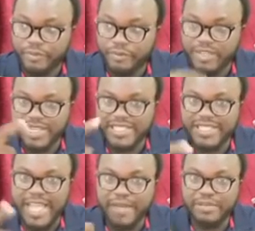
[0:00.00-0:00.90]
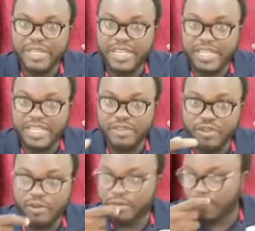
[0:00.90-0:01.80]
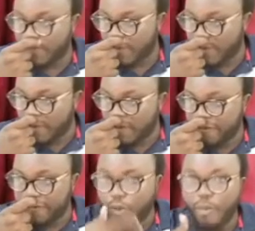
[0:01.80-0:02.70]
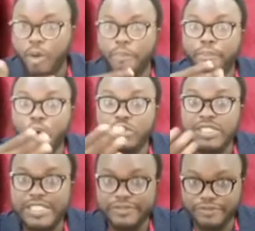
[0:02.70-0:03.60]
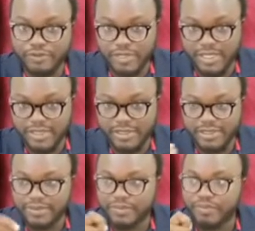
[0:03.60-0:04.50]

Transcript: for the entire Benin kingdom for more bountifulness.